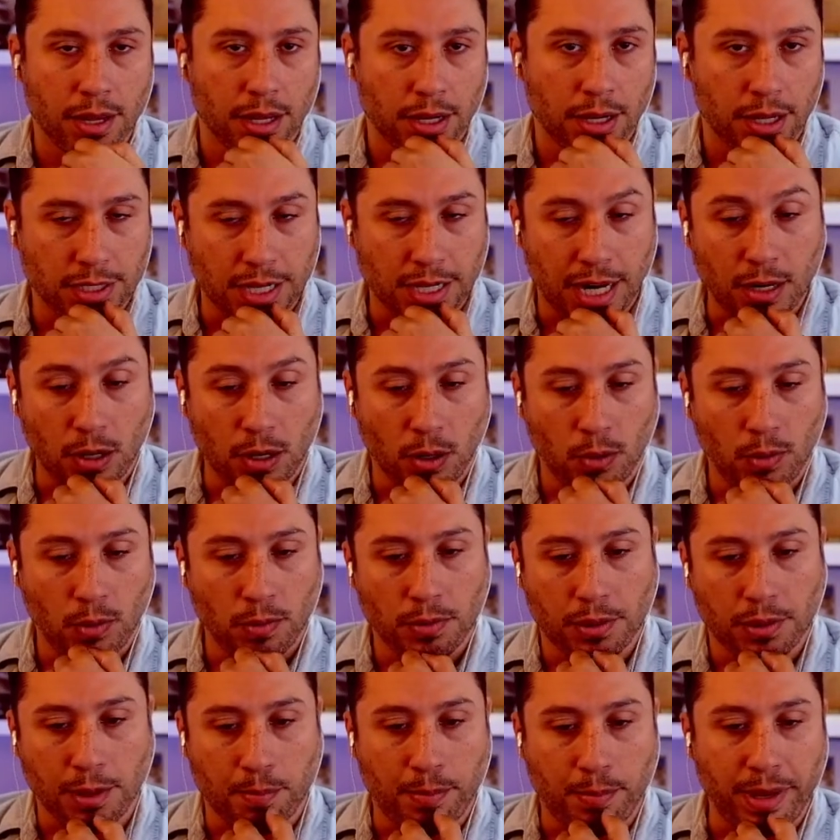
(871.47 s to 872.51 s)
Because I know
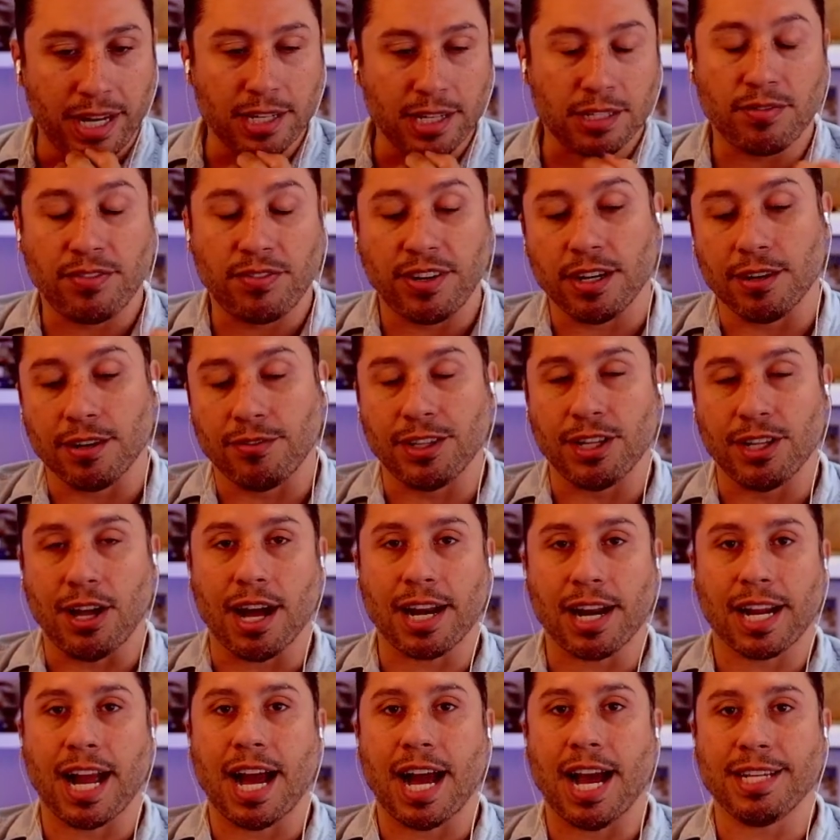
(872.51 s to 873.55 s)
the biggest fear of a
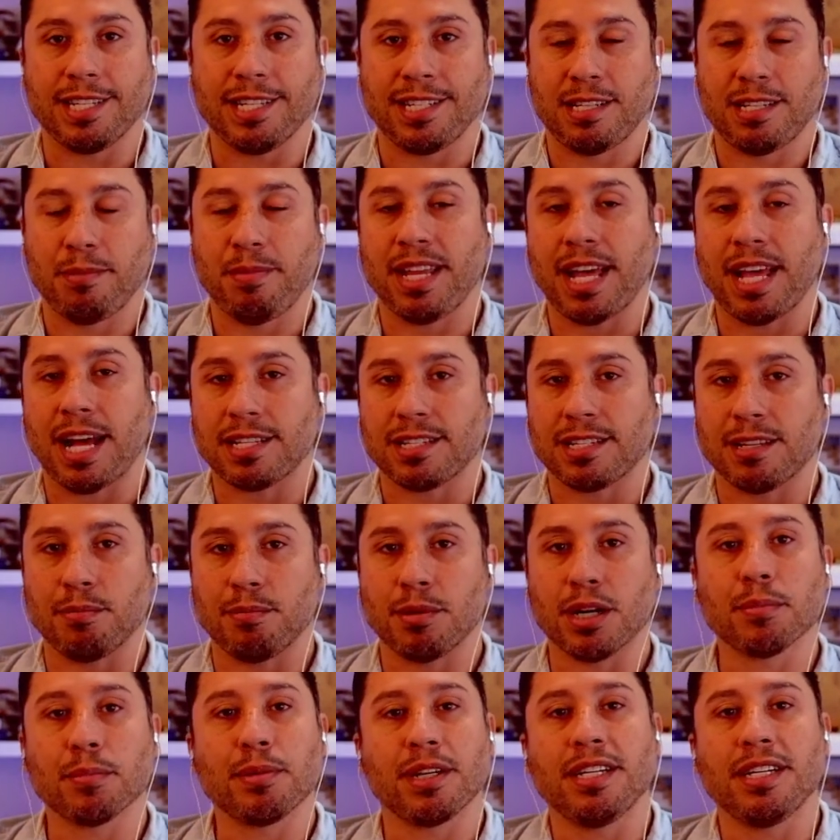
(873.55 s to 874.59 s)
lot of guys is to be that
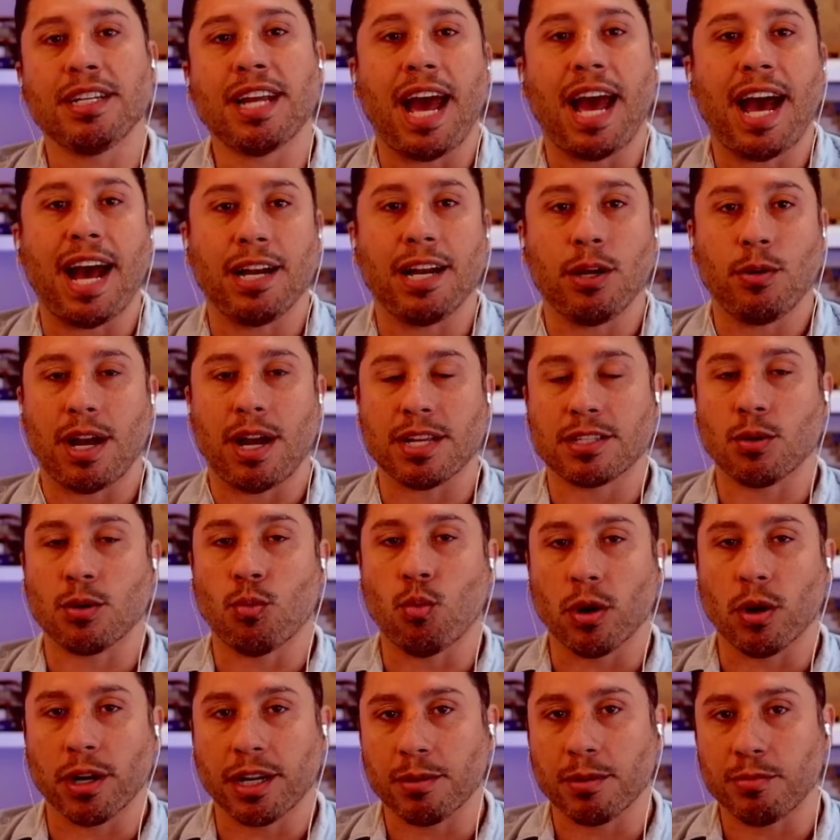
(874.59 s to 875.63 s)
suburban dad who has to
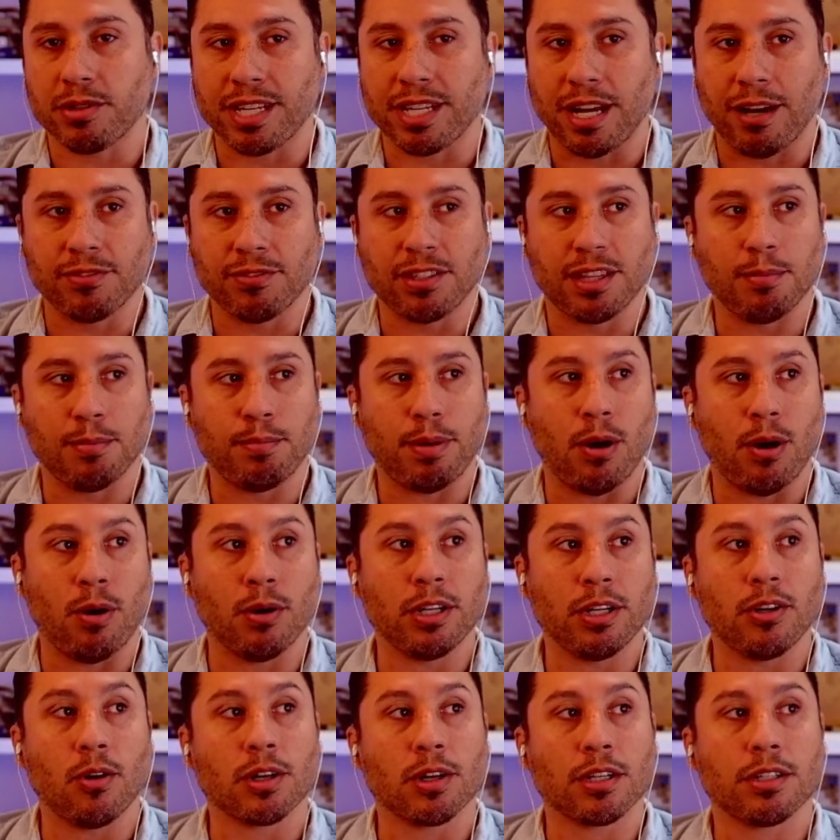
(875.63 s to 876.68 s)
work himself to the
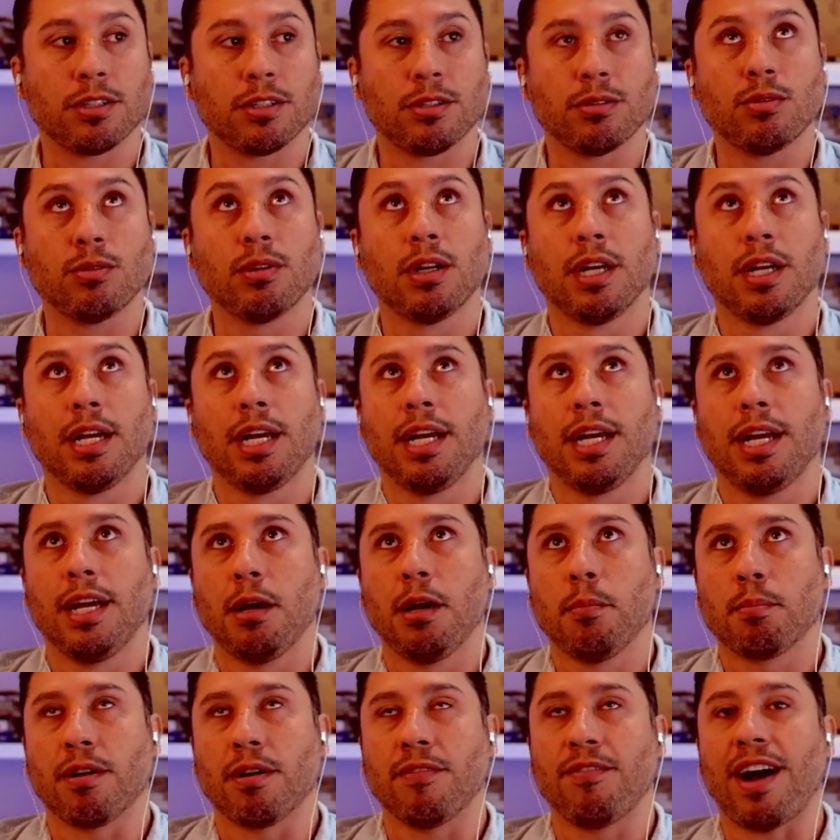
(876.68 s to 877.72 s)
bone in order to
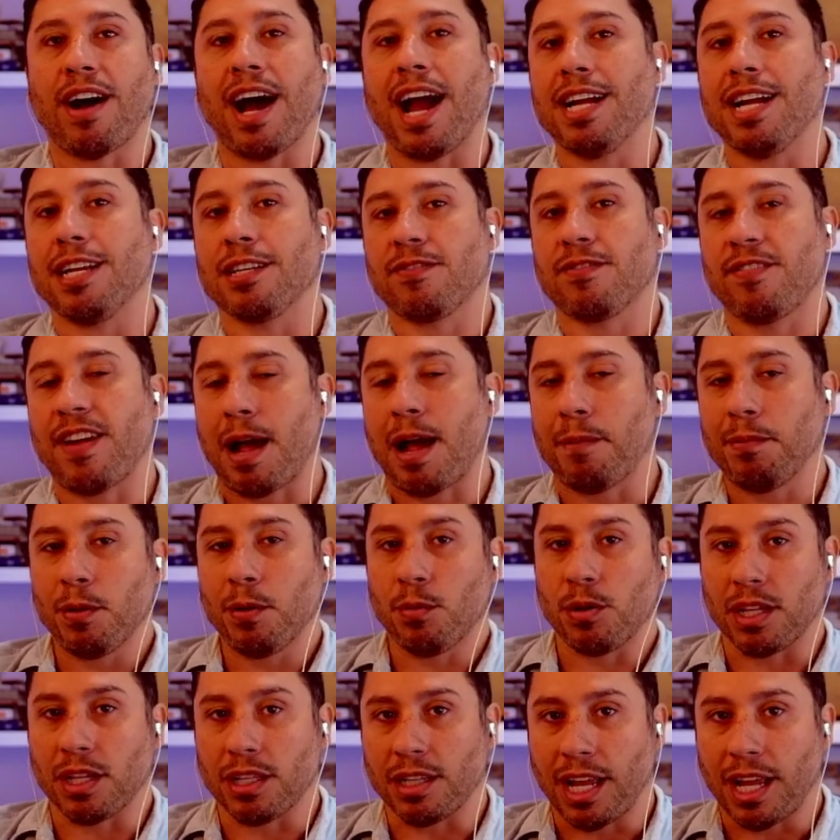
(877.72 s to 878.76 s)
provide his family
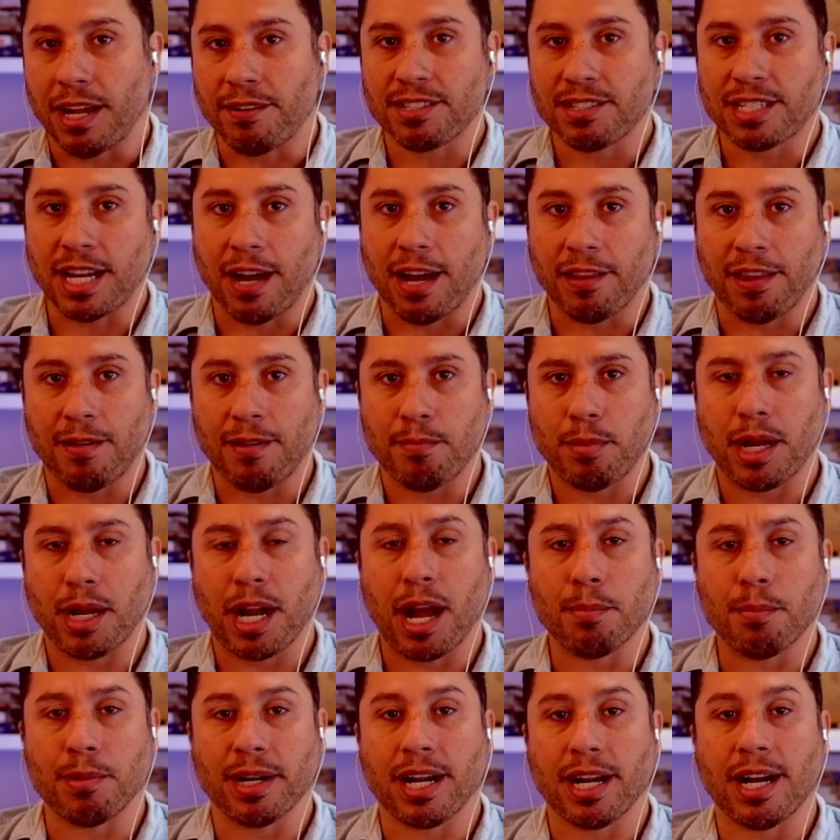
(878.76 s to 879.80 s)
with the lifestyle they've
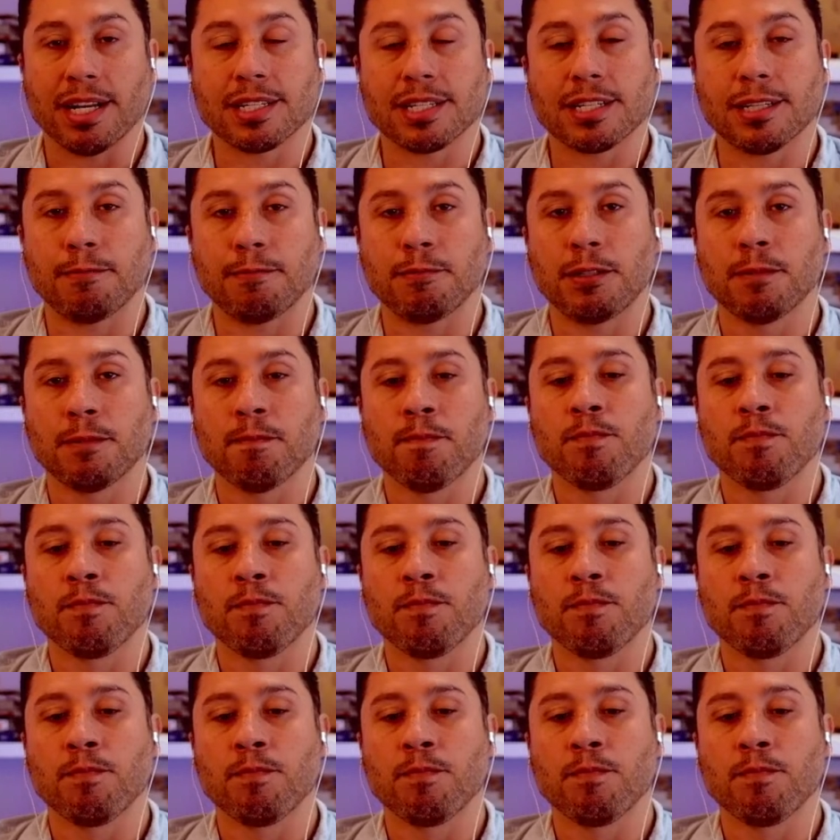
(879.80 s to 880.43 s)
become accustomed,